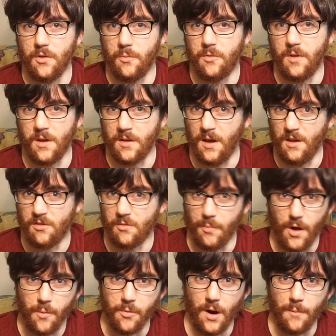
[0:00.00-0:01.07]
a
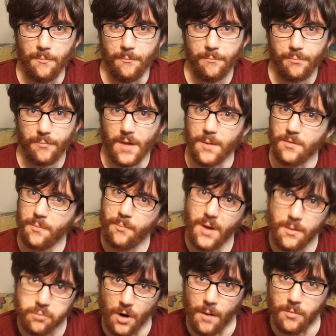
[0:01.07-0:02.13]
small problem becomes a
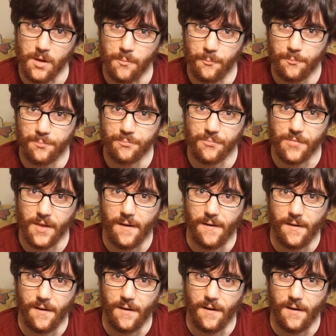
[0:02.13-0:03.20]
big problem.
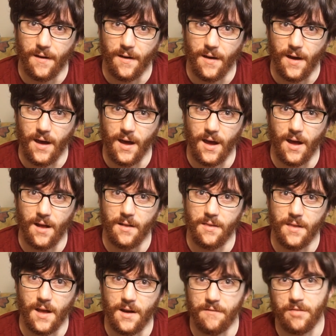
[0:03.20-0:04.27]

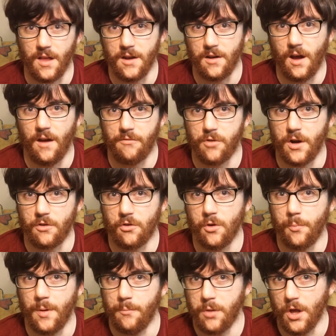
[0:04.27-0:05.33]
And then a friend
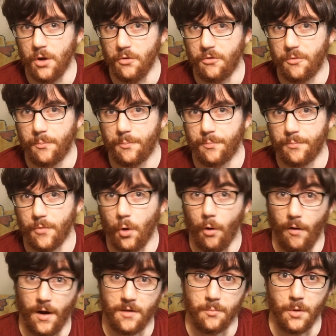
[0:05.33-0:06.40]
group implodes
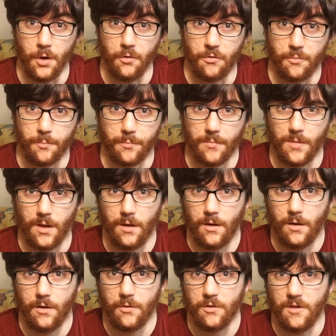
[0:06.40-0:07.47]
or explodes,
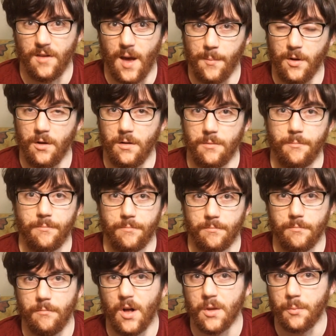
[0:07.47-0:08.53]
which has happened
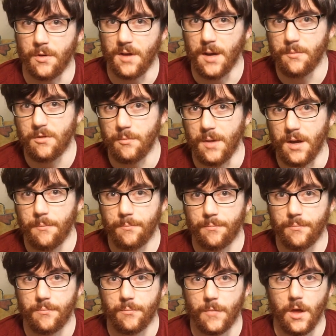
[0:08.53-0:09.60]
multiple times to me.
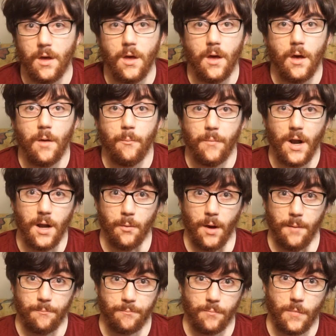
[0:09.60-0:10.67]
But anyway,
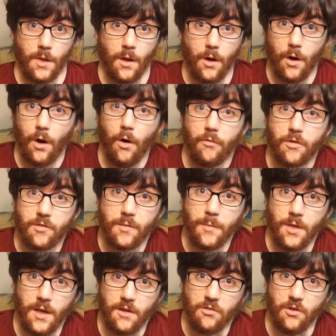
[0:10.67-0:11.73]

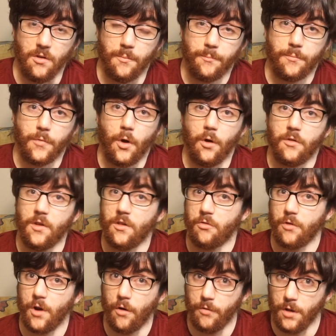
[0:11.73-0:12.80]
overstimulation or
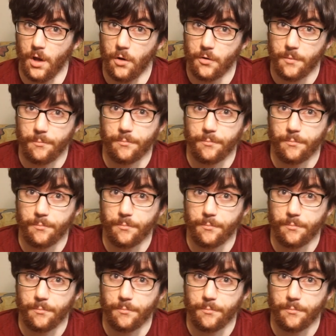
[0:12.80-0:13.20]
sensory overload.